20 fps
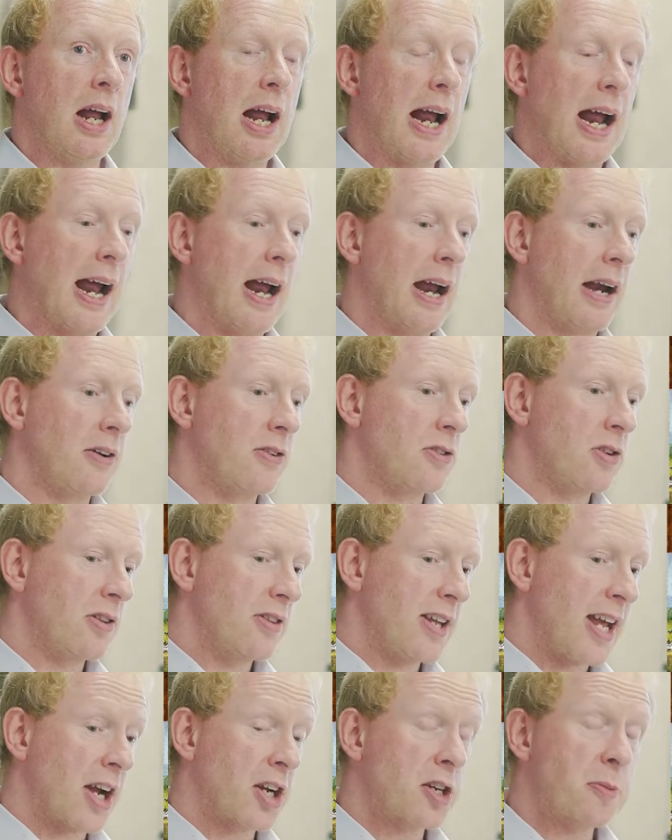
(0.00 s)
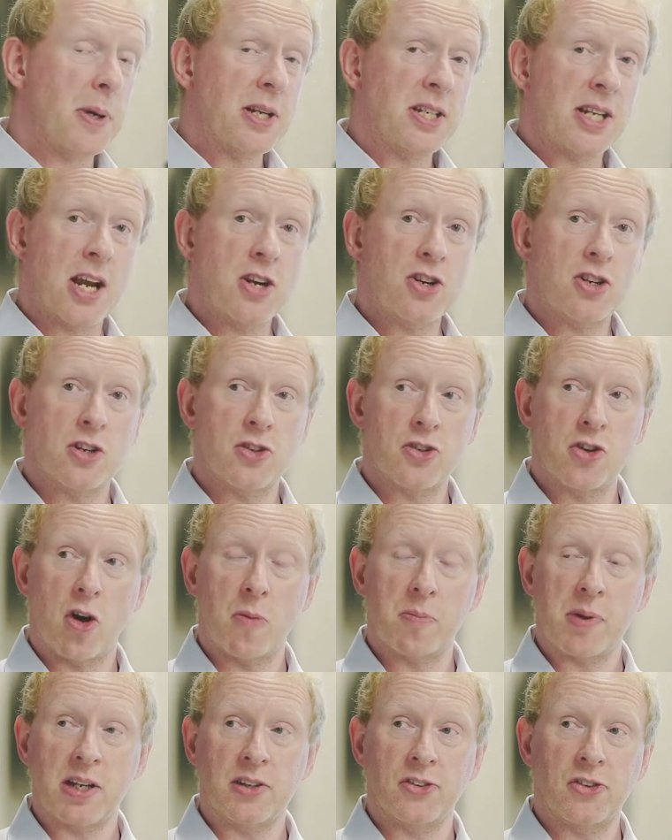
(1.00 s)
and the expectation has
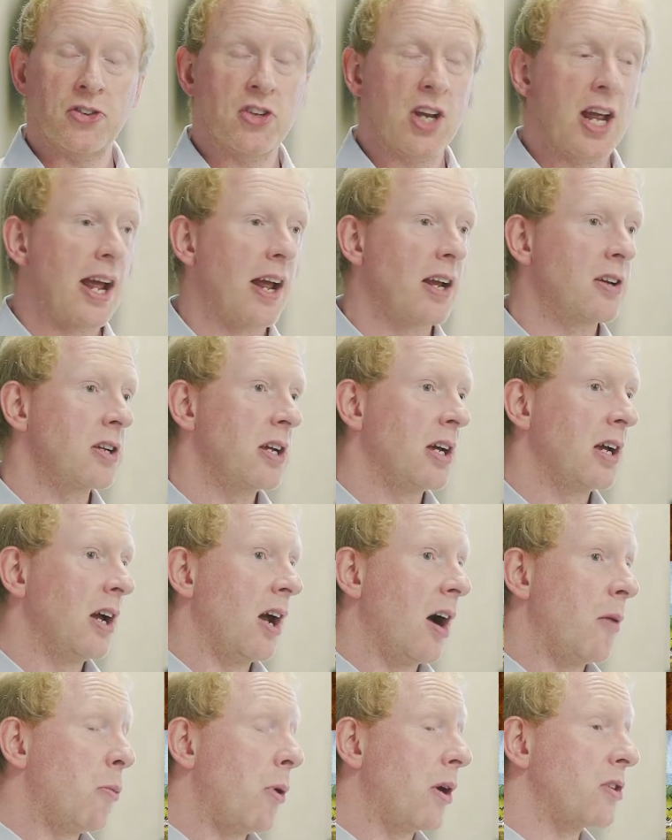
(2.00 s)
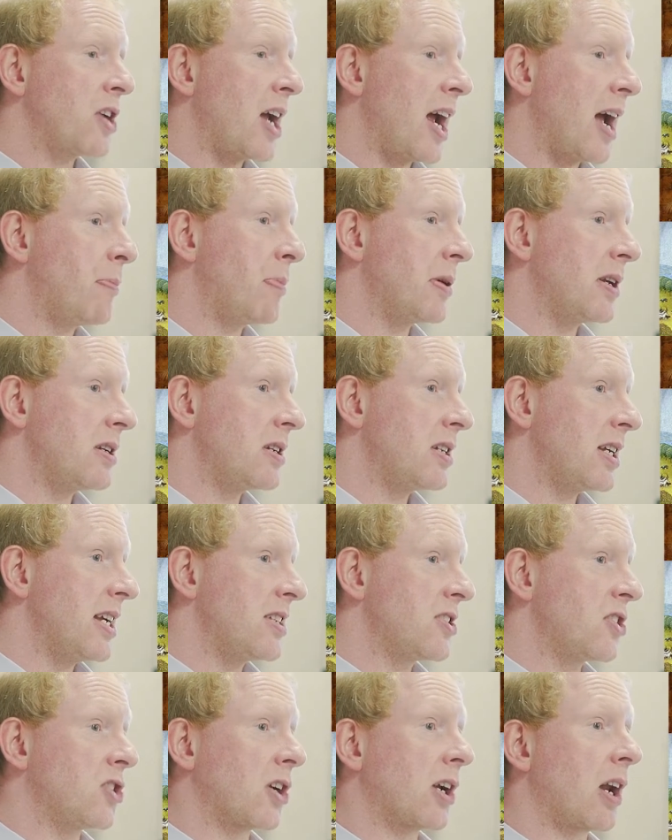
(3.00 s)
not been set, and what's happened
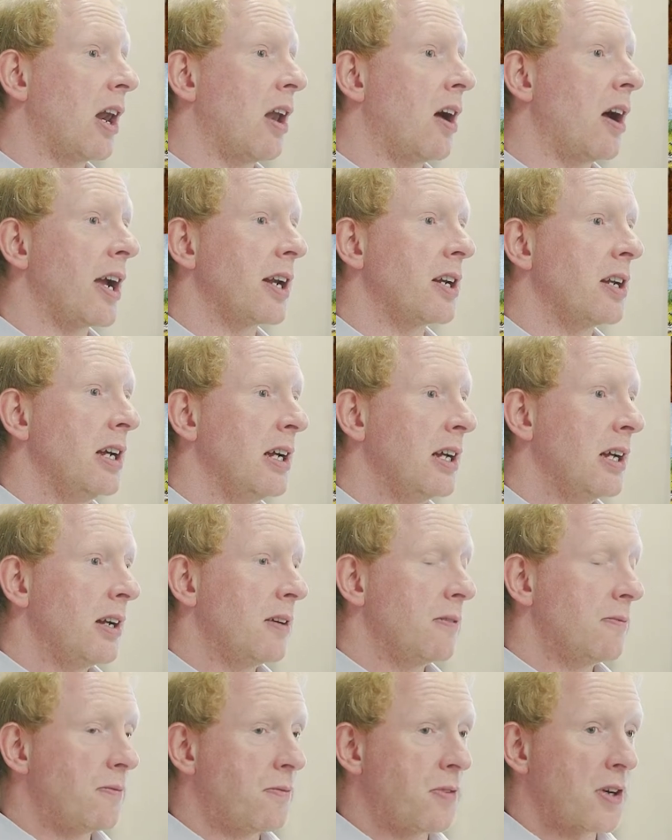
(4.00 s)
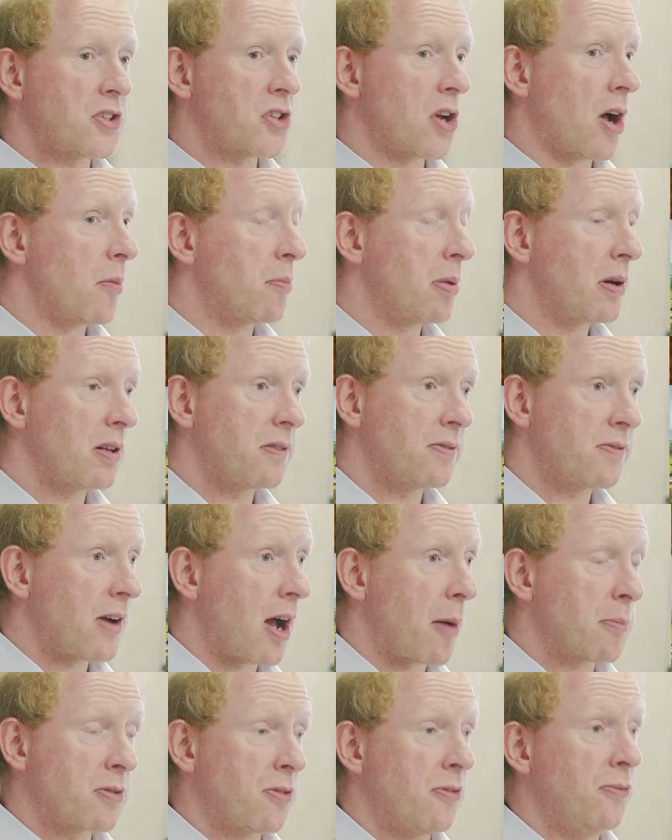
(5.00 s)
is a decline, for example, of
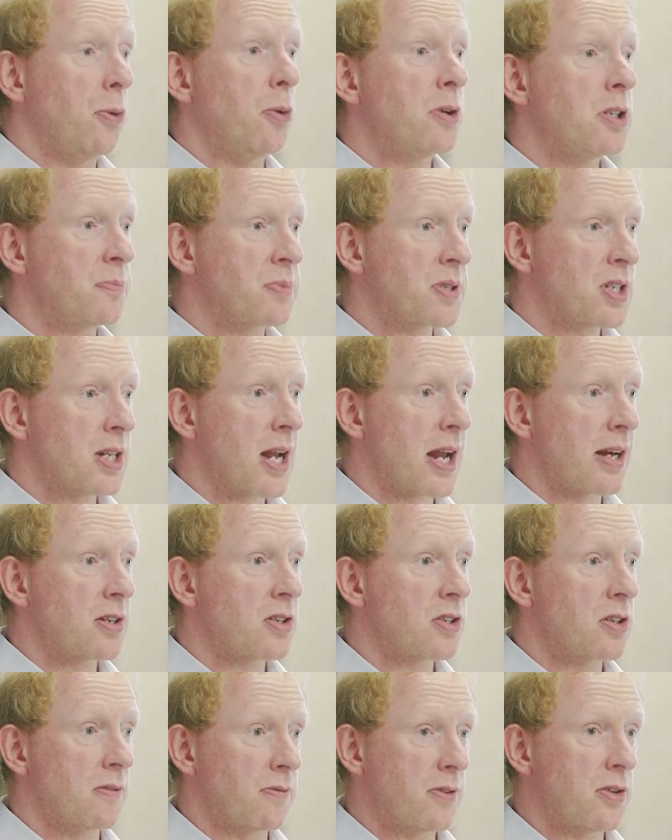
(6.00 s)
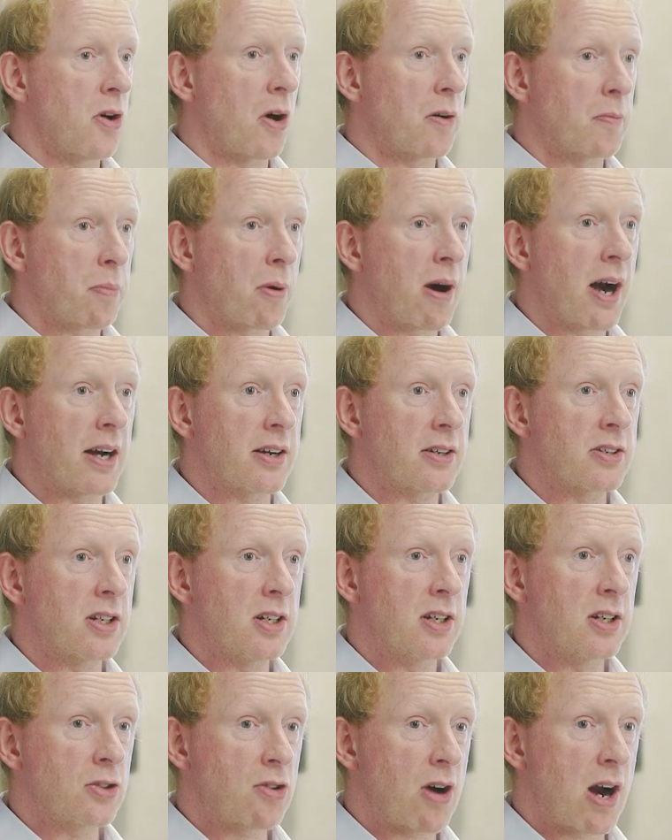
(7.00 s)
up to 40% of non-brand
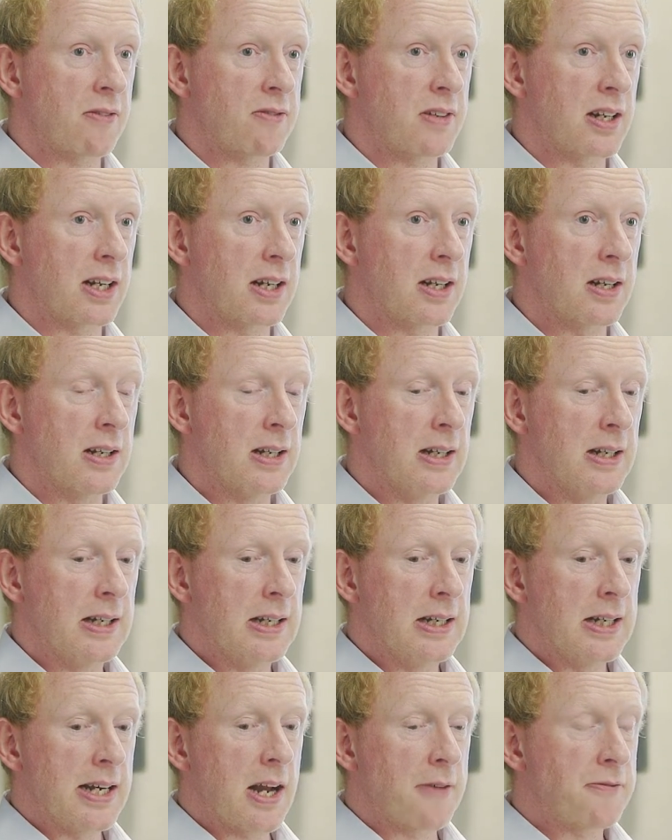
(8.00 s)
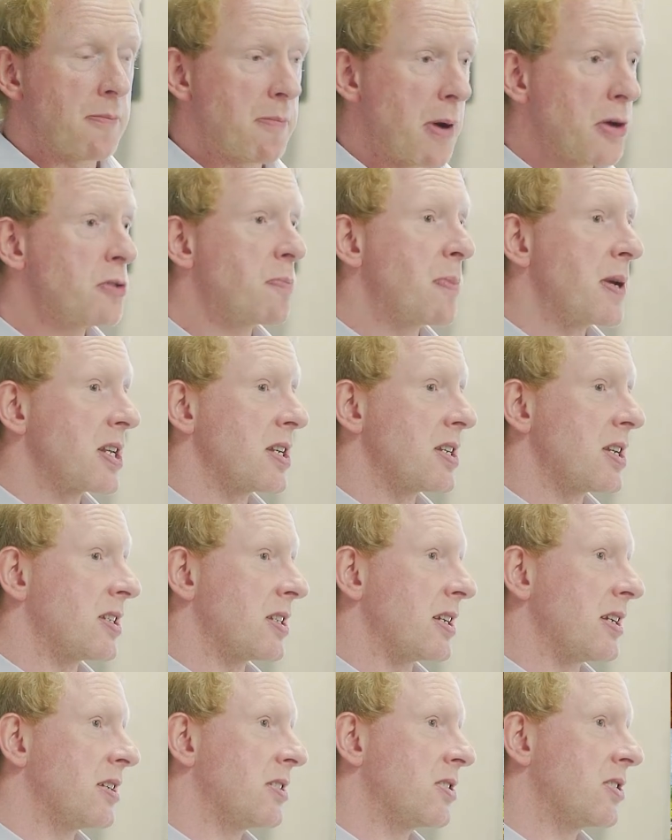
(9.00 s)
traffic. Now, for most
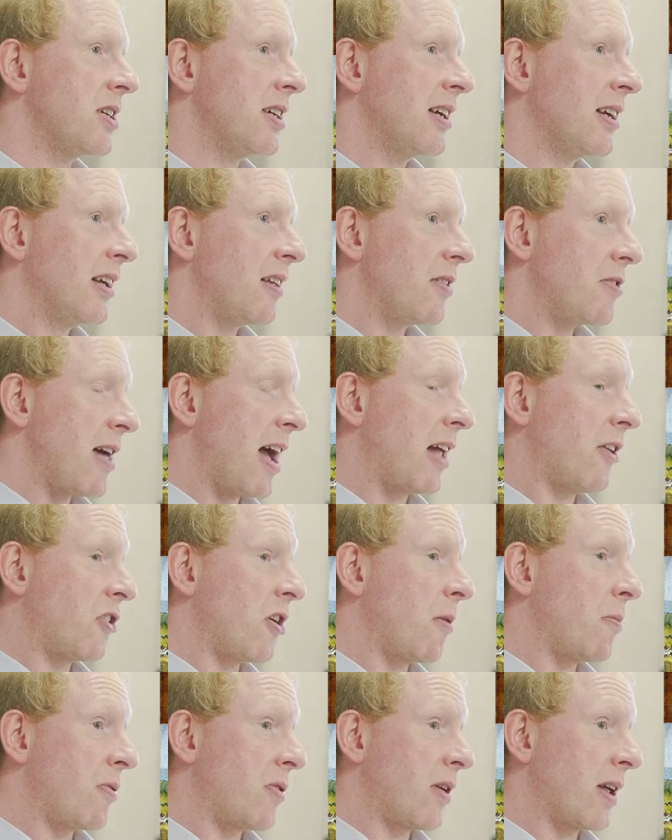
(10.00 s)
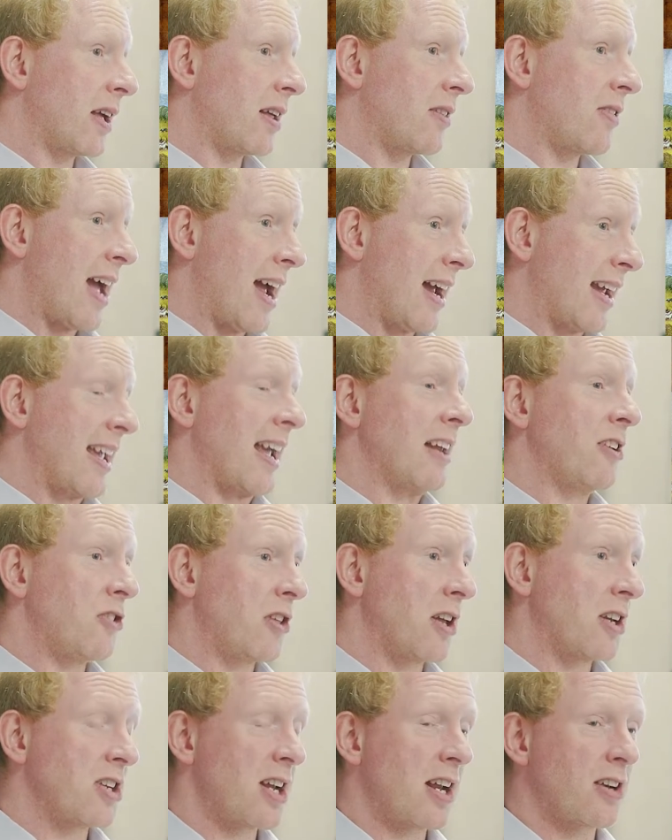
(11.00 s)
businesses, that's something that gets
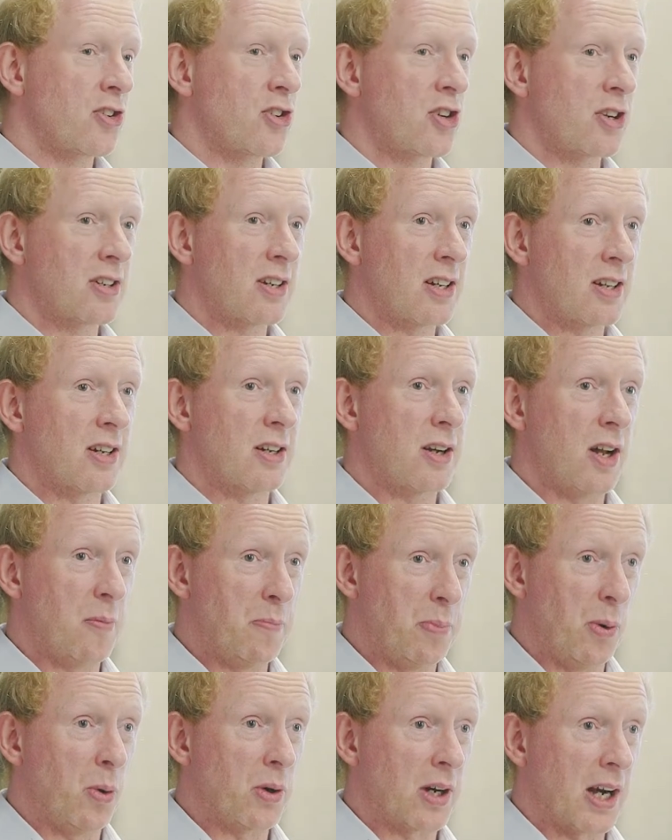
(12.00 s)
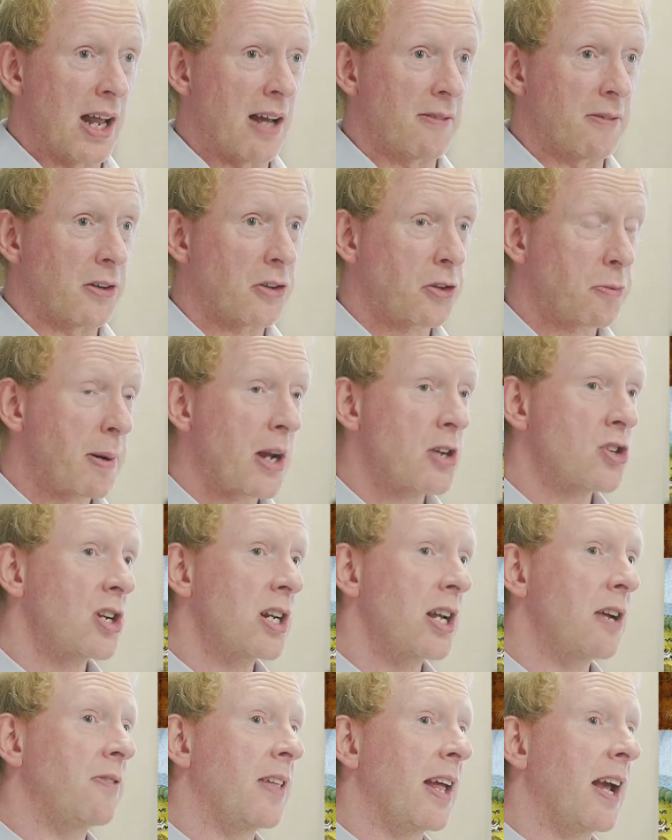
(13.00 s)
the attention at board level,
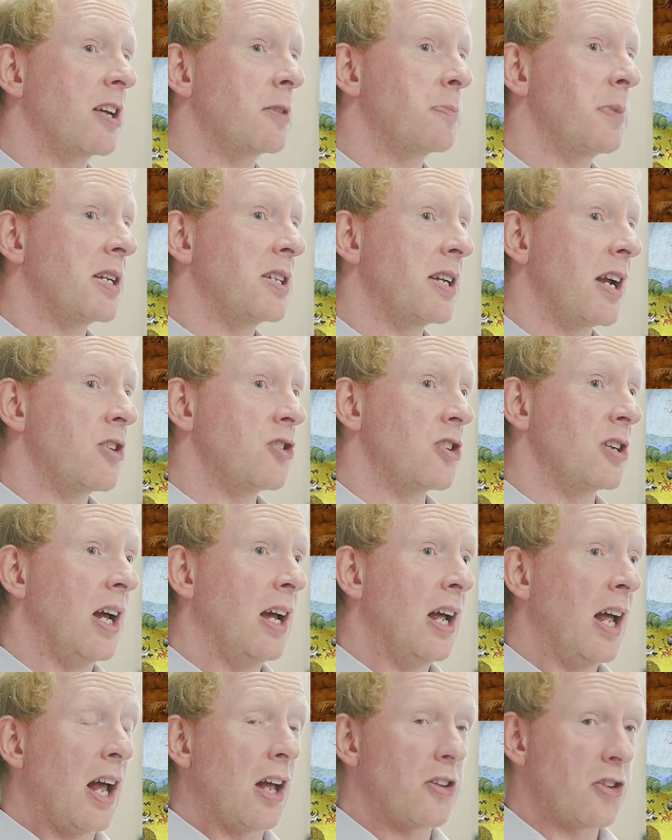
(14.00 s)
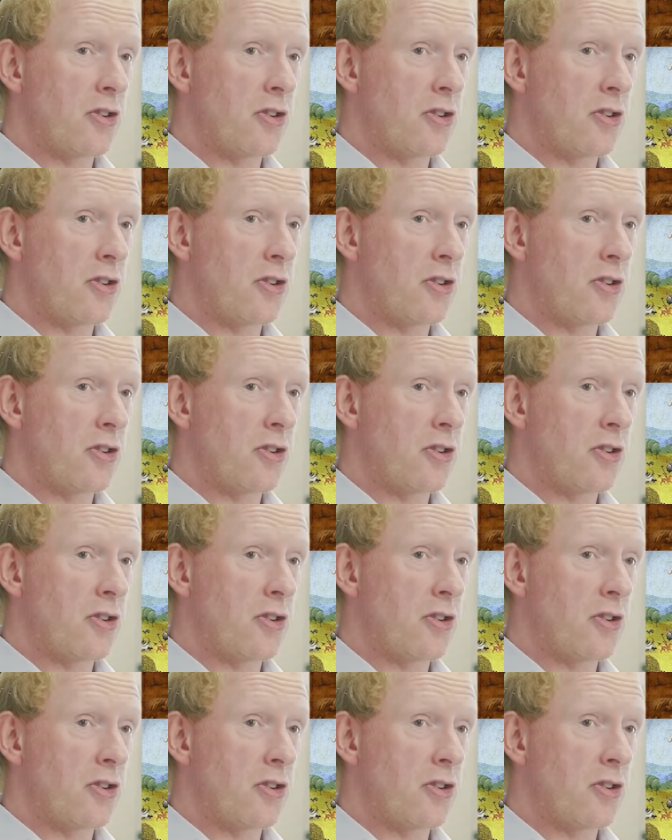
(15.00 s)
especially if the expectation has